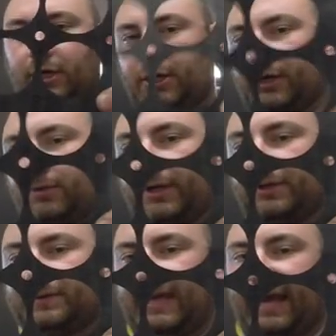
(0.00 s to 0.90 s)
you're going to want to
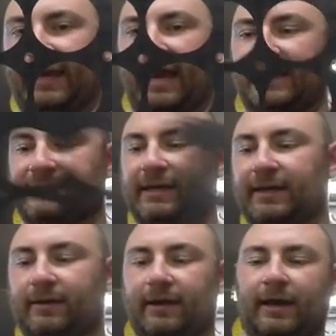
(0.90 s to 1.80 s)
use that
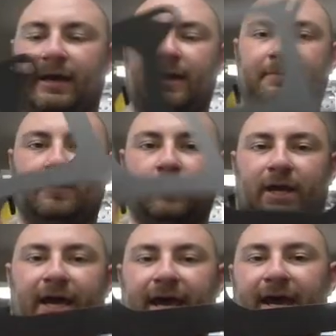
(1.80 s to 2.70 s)
gasket. What
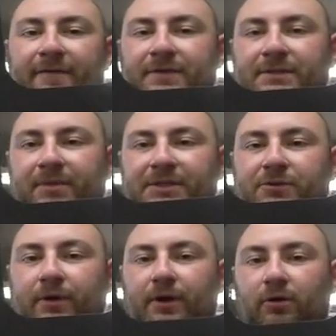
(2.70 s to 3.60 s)
I have is a big
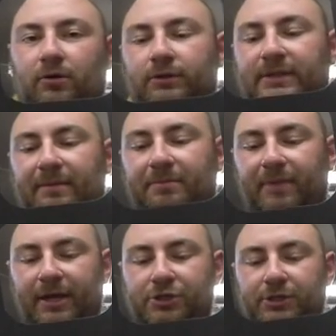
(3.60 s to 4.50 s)
square hole on top of
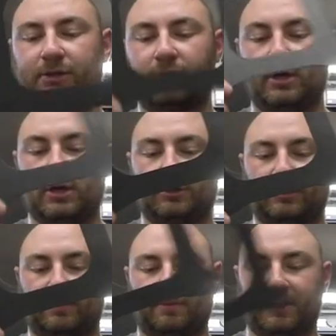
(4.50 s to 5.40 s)
my engine,
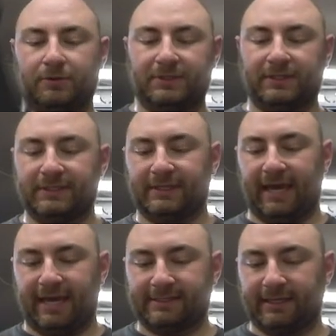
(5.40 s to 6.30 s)
so I'm going to be using this
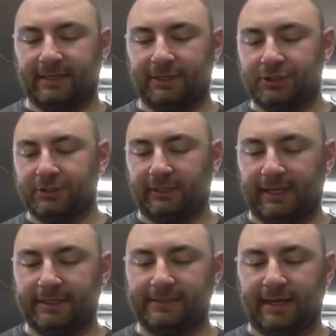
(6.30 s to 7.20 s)
gasket. It just
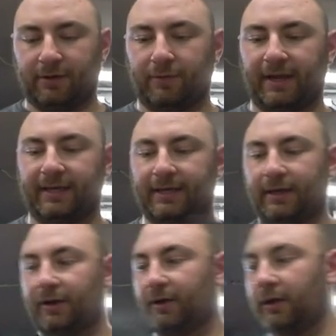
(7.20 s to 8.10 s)
lays down right
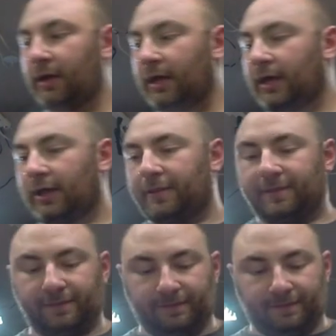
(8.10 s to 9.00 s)
here.
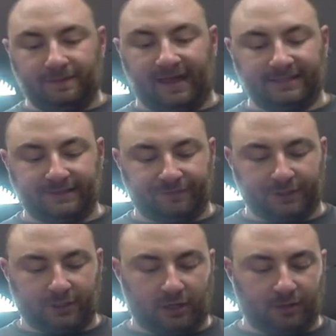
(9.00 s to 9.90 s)
That's it for
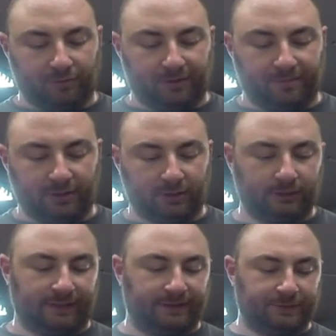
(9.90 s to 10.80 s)
the carb
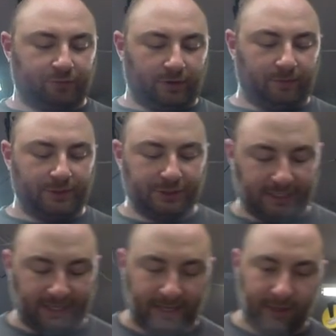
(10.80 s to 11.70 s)
rebuild. At this point, we just
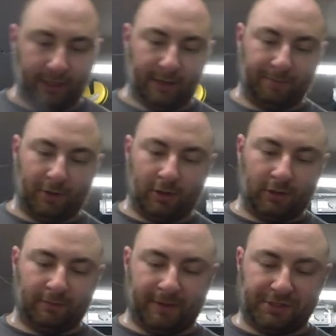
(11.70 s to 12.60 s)
got to hook up
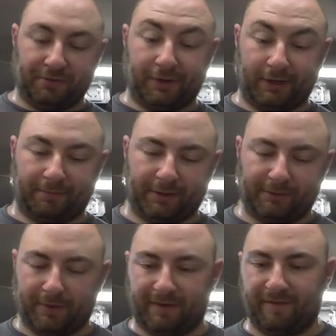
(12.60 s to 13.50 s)
all, make sure we hook up all the
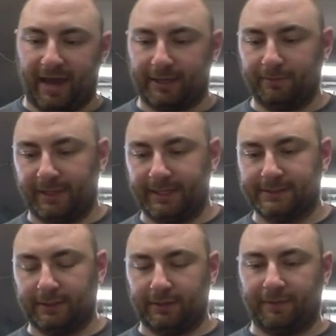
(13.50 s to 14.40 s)
right vacuum lines
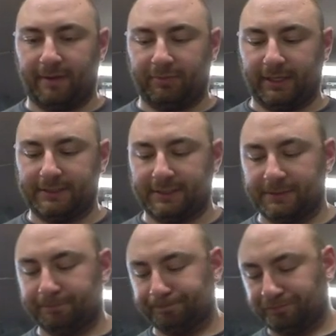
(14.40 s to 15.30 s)
in all the right places.